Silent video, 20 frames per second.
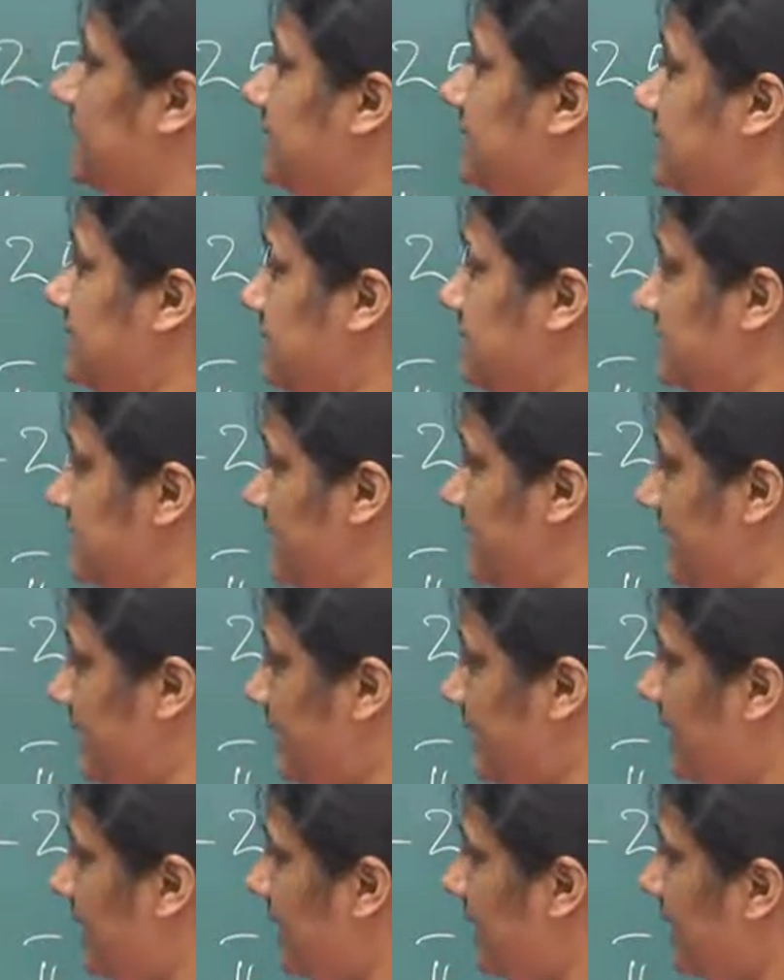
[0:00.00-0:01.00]

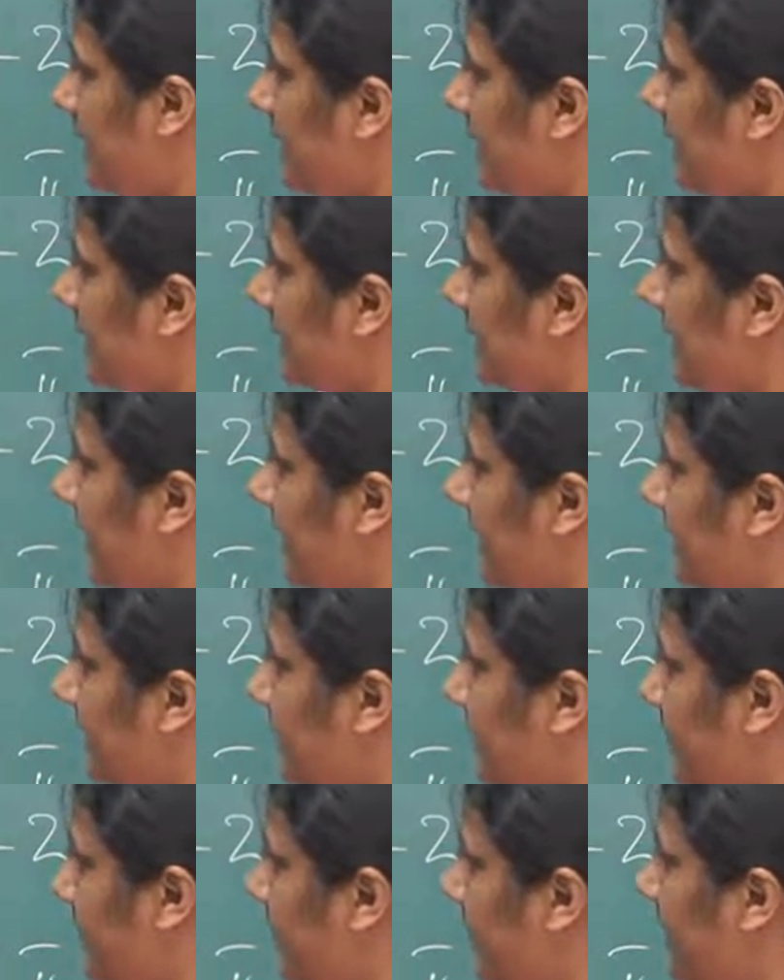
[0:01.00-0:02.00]
Caesarea ikkada
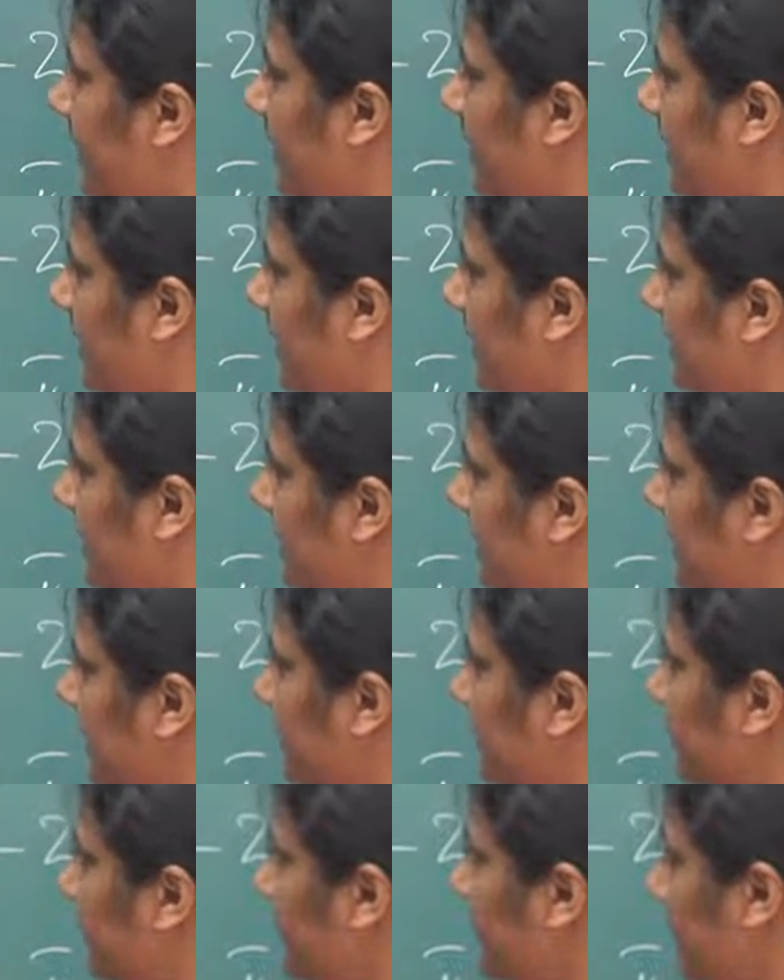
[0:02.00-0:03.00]
Agrippa
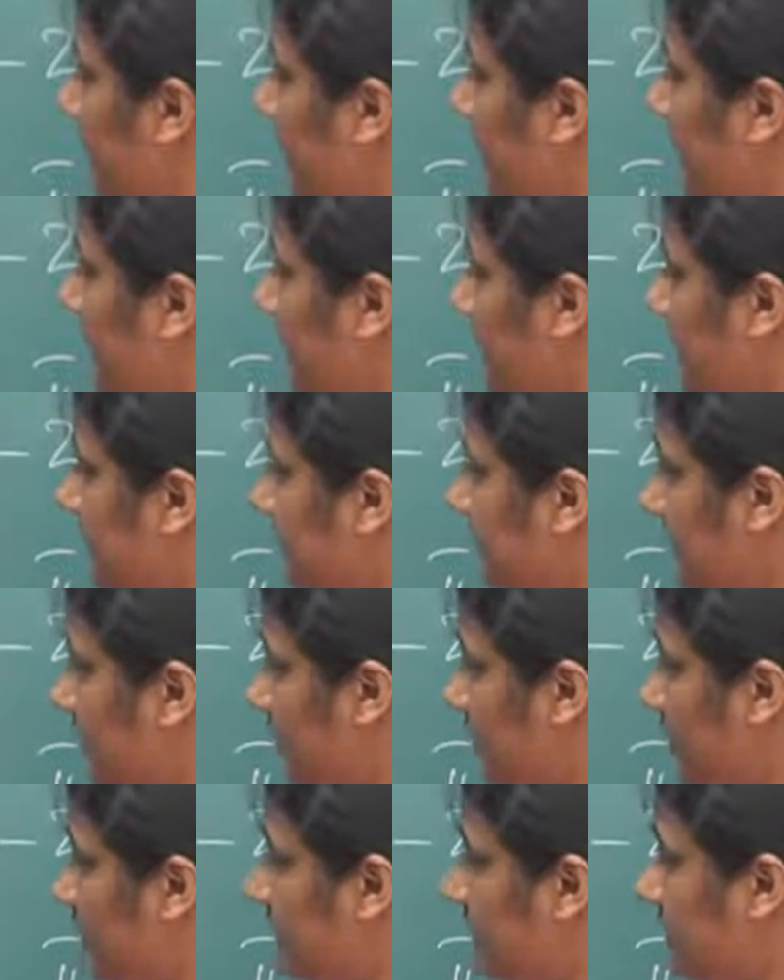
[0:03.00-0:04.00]
yelutunaru in the
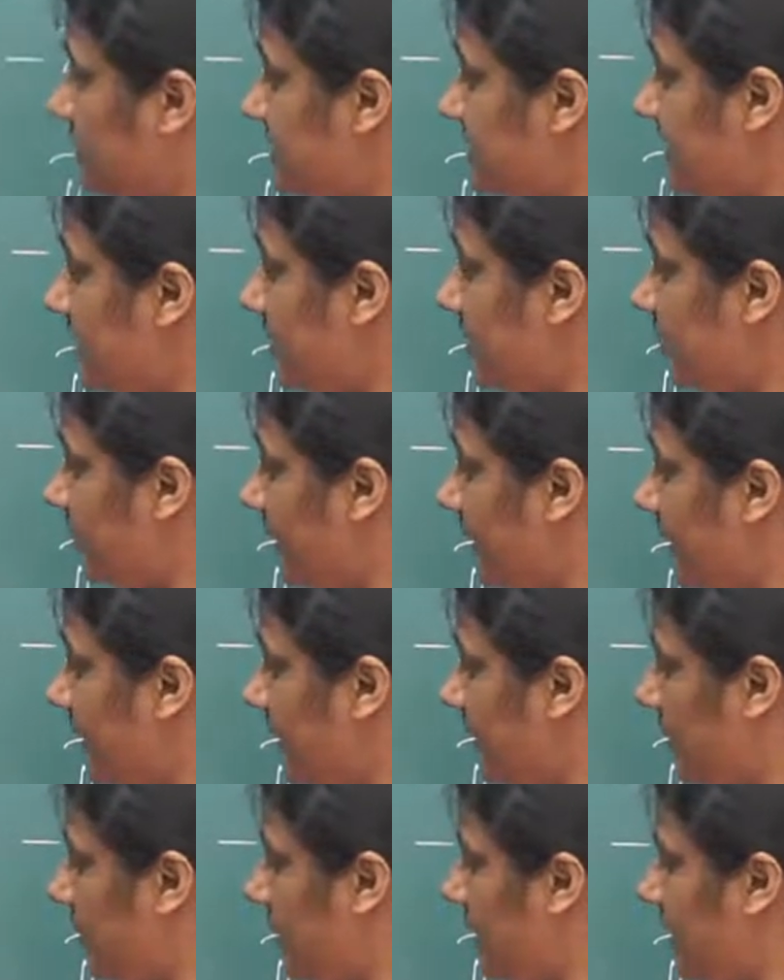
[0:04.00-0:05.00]
northern part
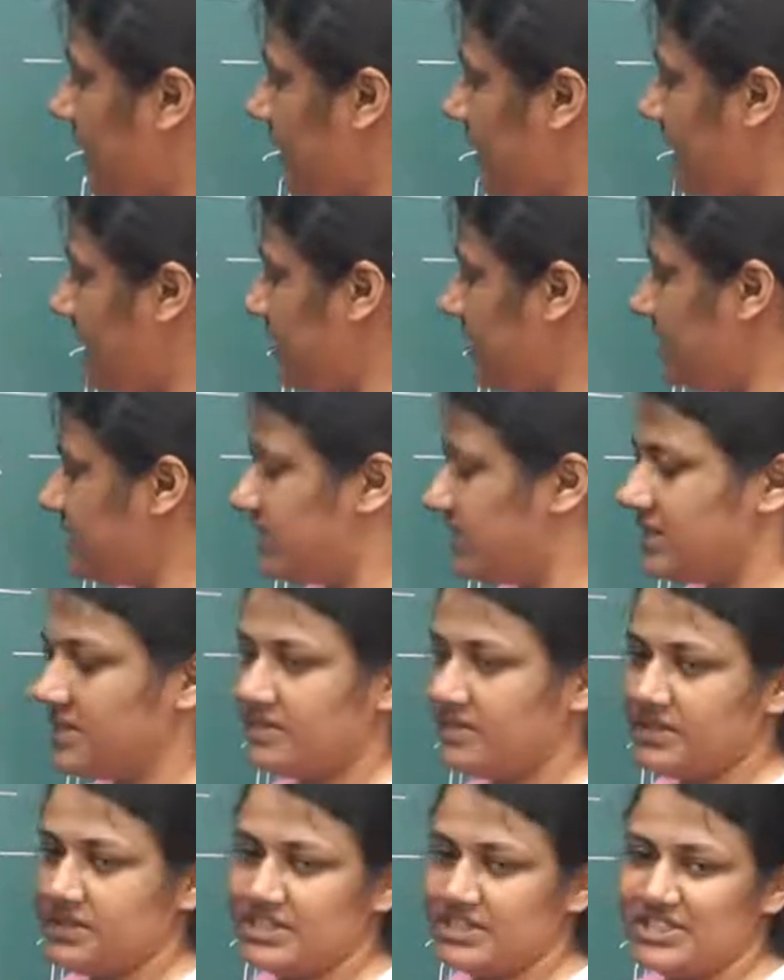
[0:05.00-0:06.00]
lo unna, he was
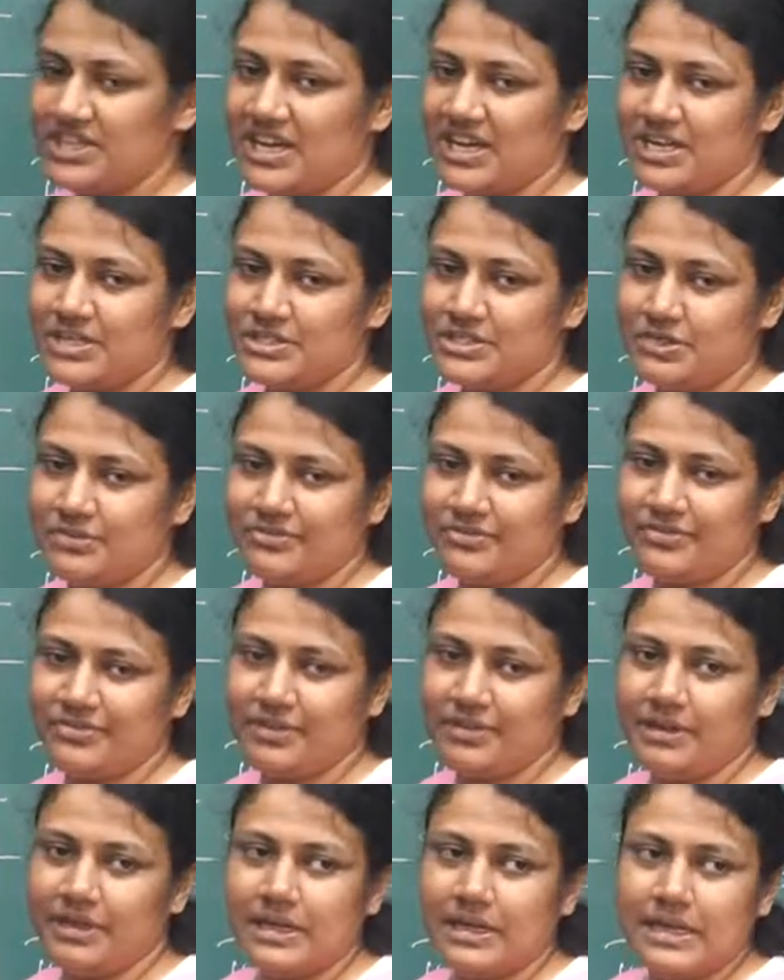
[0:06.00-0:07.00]
given charge of
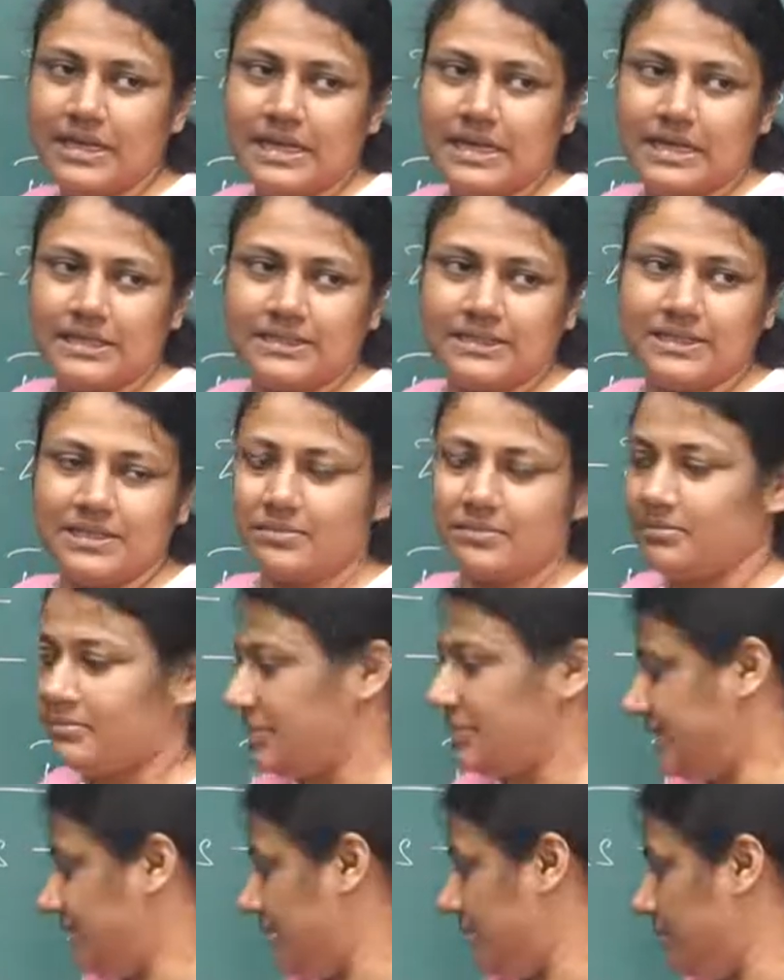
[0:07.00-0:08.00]
uh, the
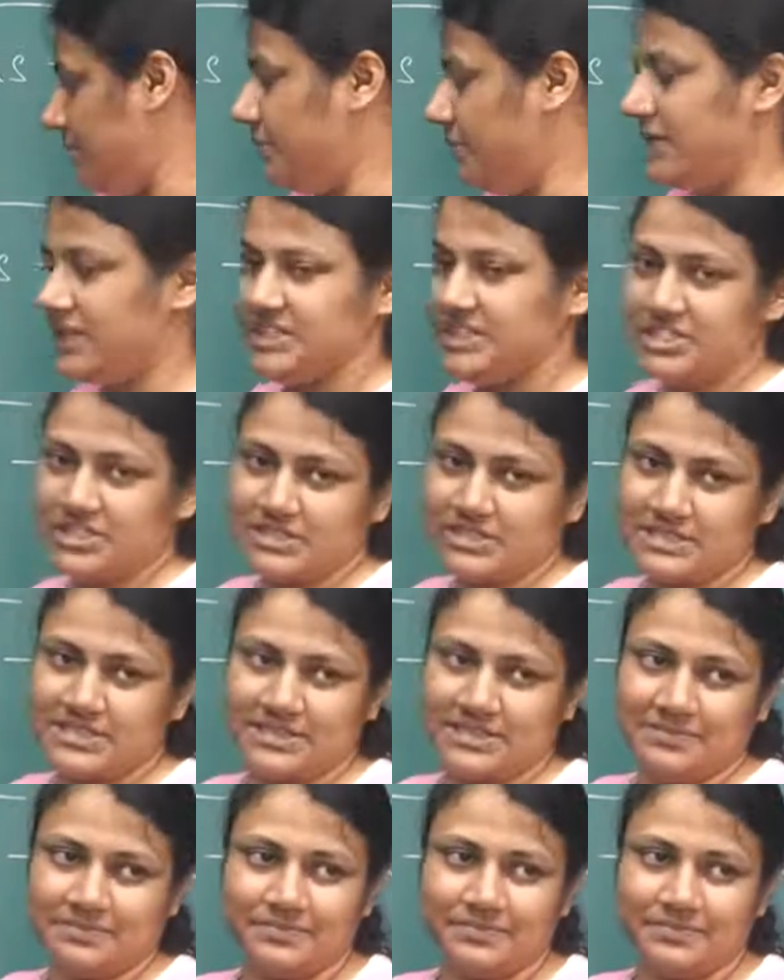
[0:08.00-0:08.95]
temple in Jerusalem.